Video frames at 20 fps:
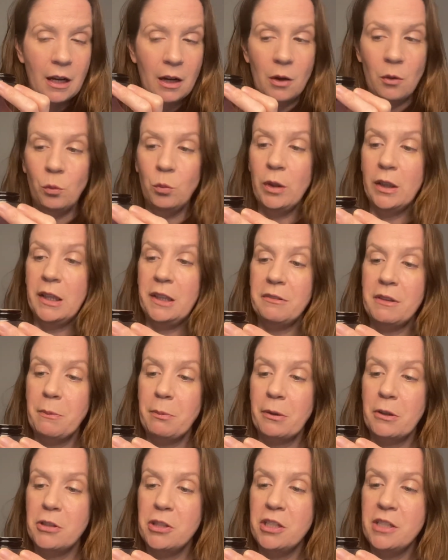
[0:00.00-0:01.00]
Will I
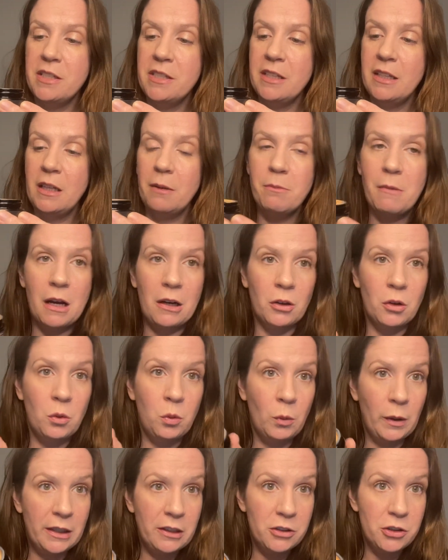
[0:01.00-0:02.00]
repurchase it? I'm not
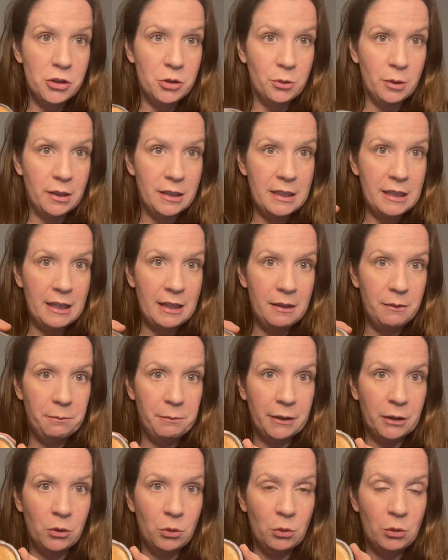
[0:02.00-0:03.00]
quite sure yet
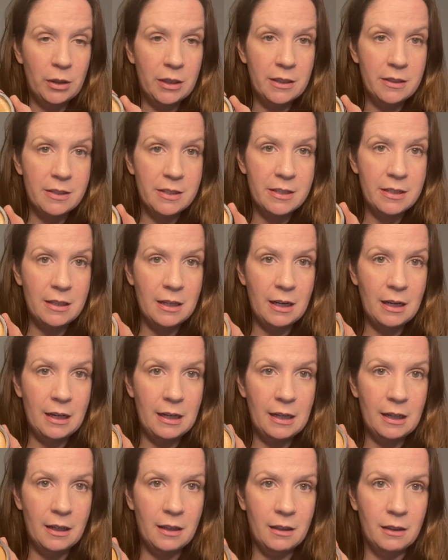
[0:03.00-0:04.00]
because
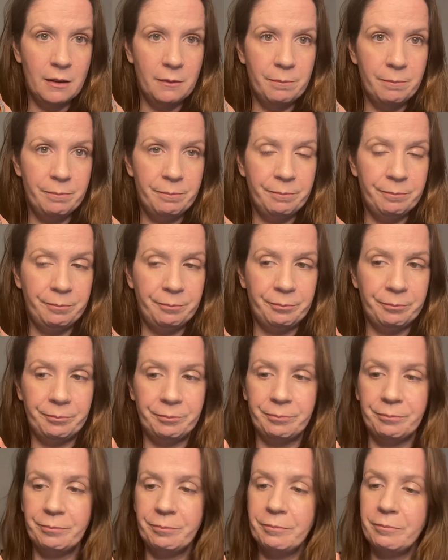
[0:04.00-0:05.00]
I
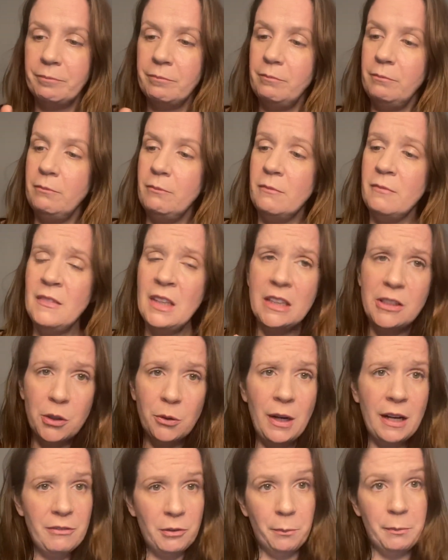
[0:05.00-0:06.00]
do
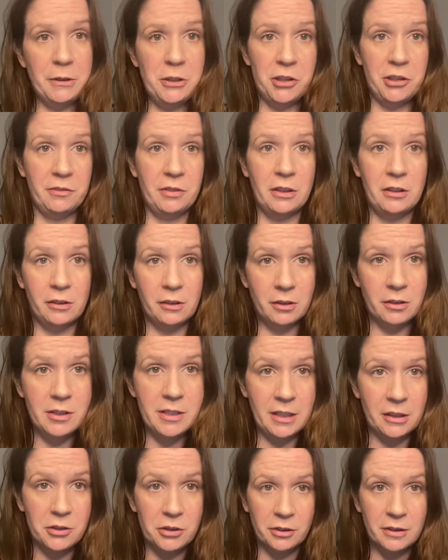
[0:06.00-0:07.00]
have a bunch of other
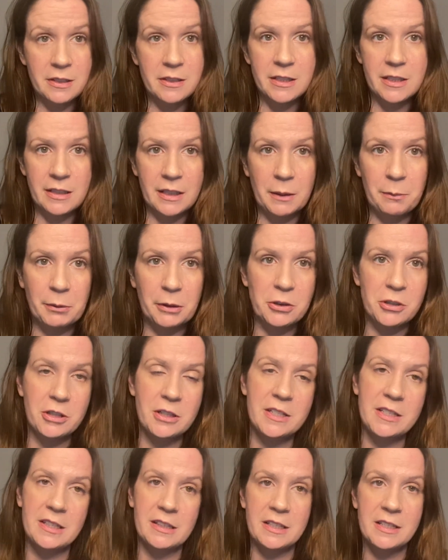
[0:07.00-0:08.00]
sunscreens that I
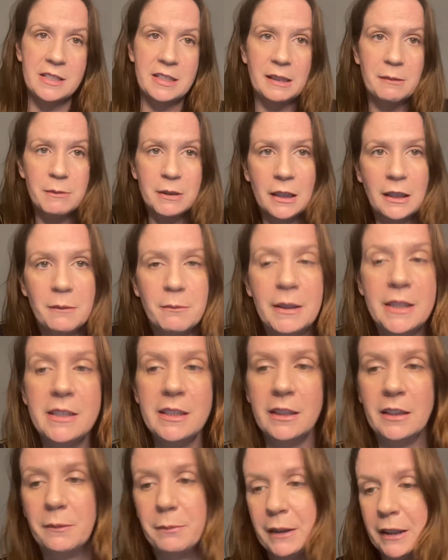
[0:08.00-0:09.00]
purchased at the same time. I
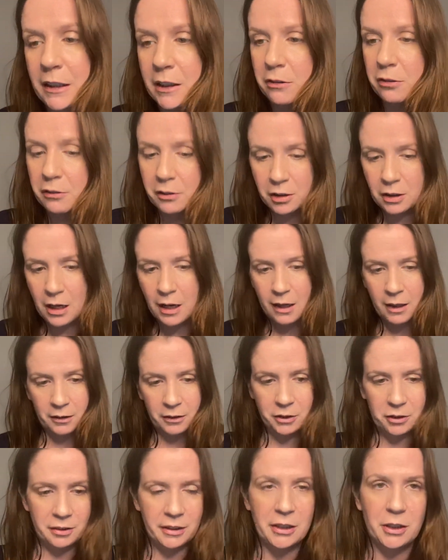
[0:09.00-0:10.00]
did a big
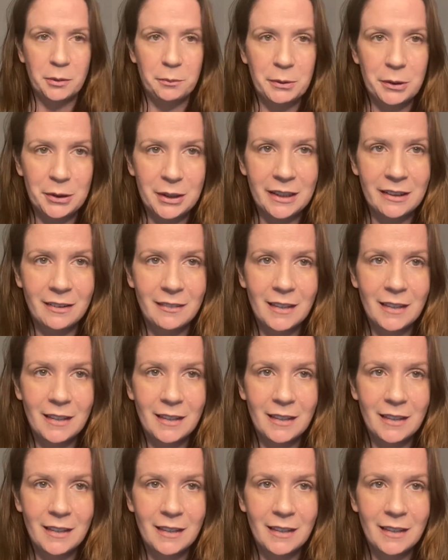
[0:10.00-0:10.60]
Credo Beauty